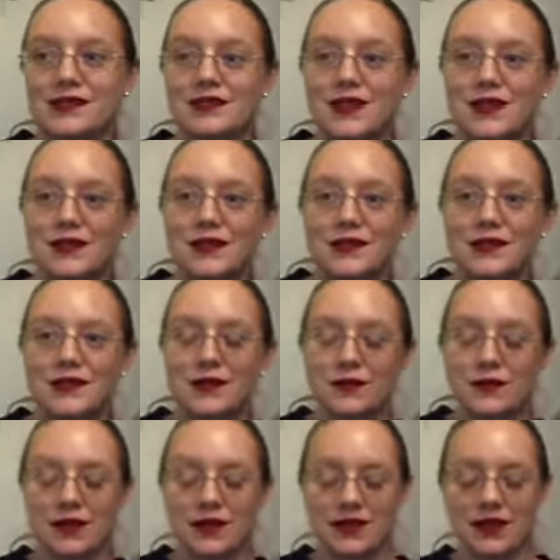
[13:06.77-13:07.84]
t and stuff
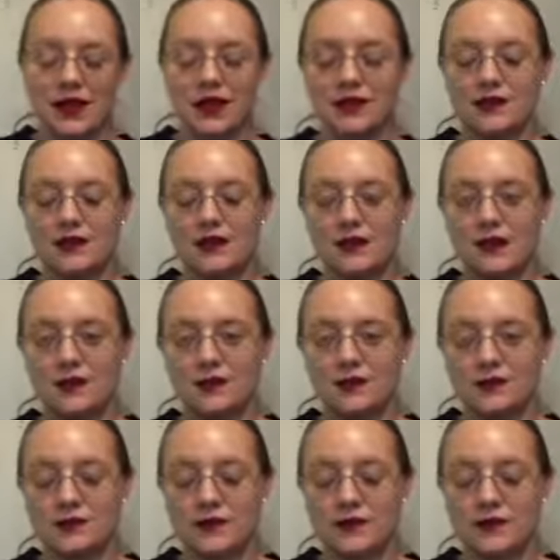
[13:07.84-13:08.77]
like that um,